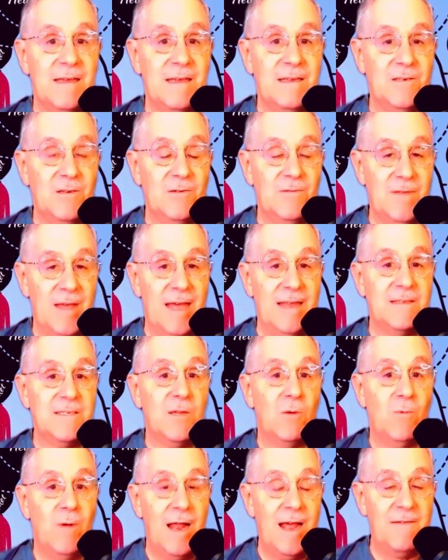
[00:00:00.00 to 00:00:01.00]
do that.
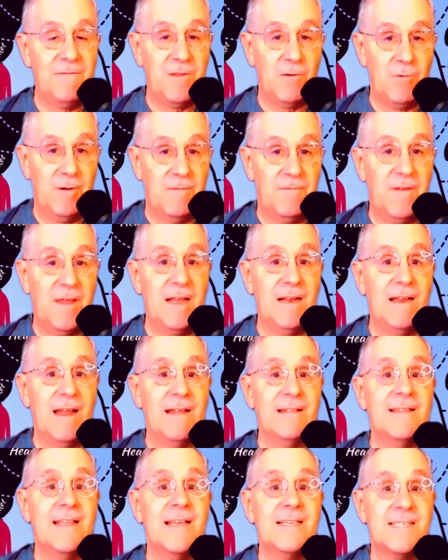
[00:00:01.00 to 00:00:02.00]
So we'll have the reveal
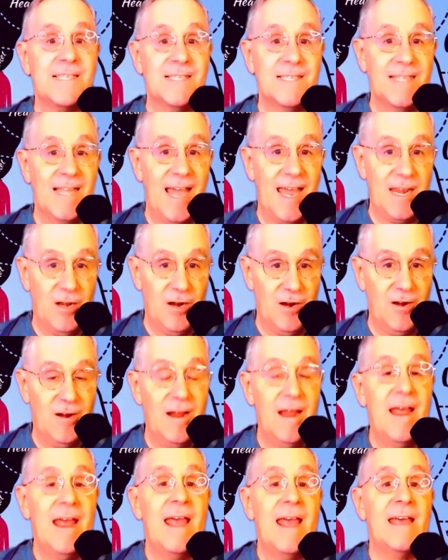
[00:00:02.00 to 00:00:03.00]
on this later
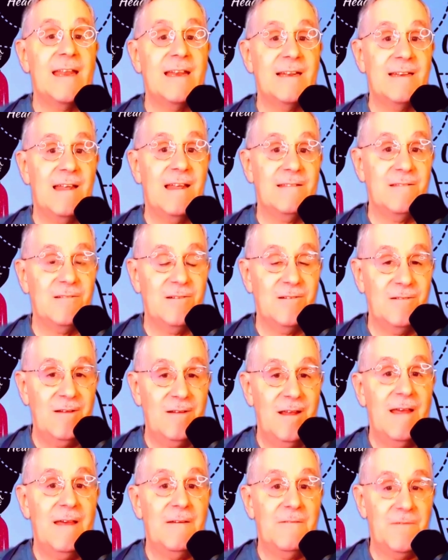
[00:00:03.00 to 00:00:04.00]
in another
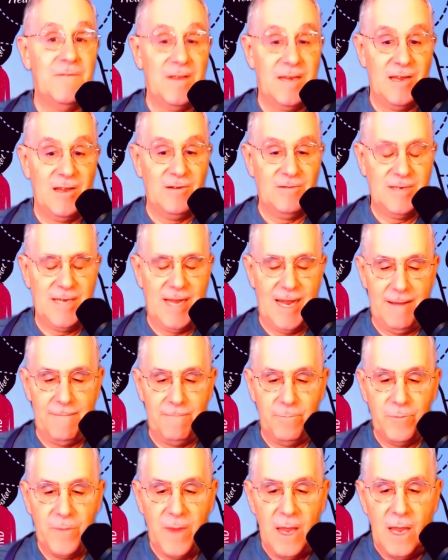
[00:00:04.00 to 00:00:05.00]
videotape.
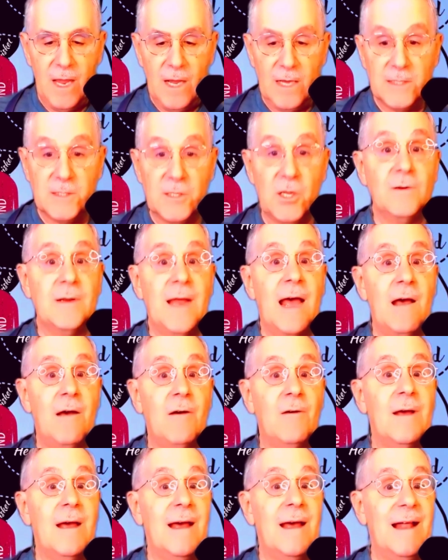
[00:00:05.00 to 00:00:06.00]
So
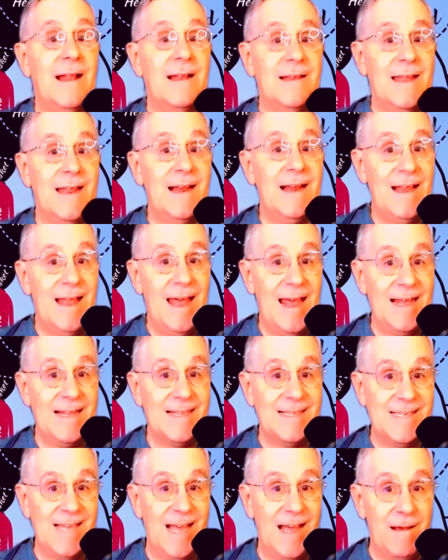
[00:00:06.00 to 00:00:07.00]
now a little
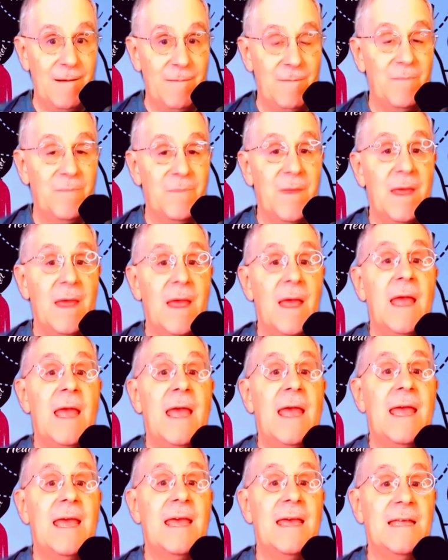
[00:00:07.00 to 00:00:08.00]
heads up,
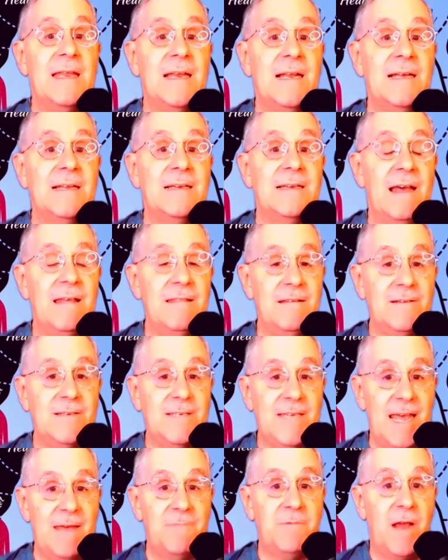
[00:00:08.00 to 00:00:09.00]
in another
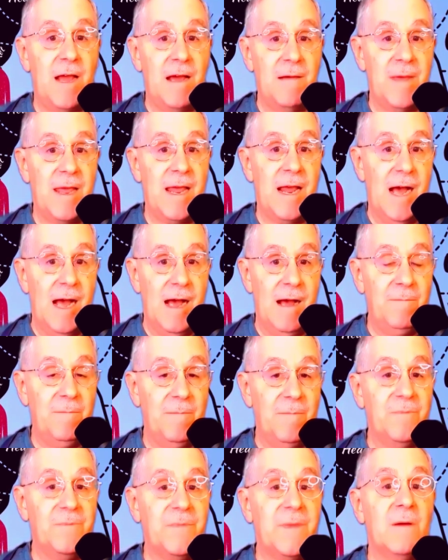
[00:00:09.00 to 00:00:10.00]
tape coming up,
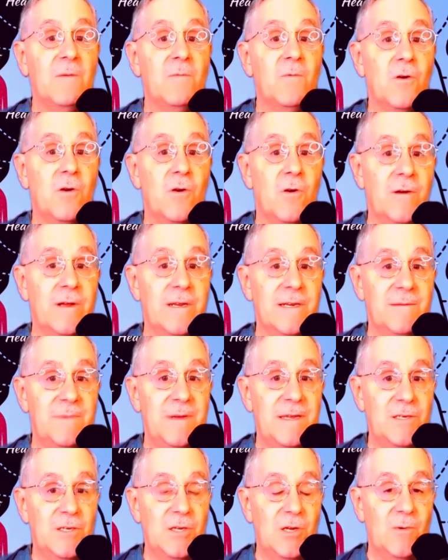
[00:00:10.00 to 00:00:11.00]
we're going to
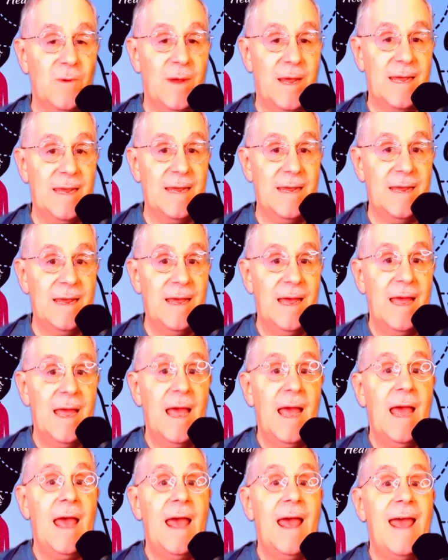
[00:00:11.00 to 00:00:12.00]
be doing
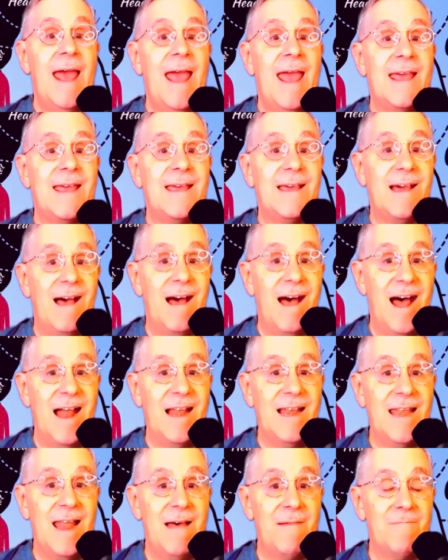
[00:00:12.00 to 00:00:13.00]
a
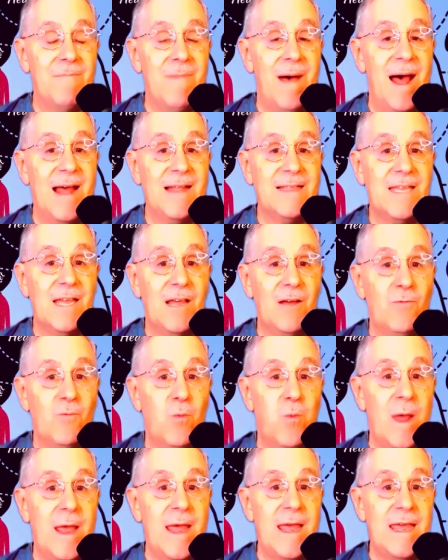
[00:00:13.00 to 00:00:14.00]
Kalamata
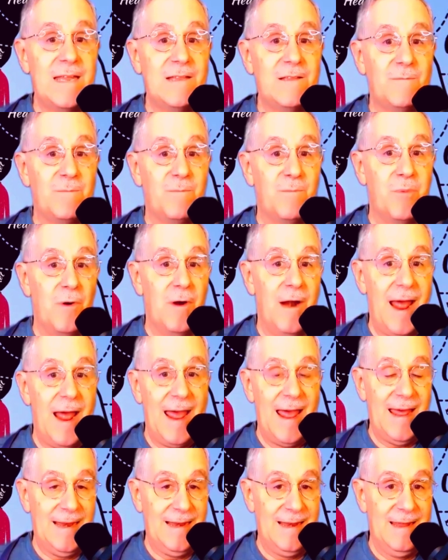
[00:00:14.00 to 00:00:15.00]
wheat
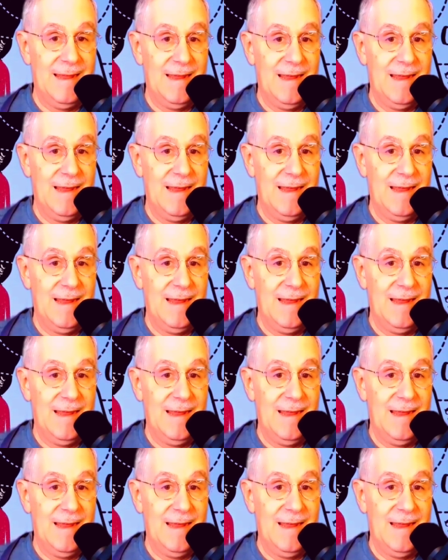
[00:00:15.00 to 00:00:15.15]
bread.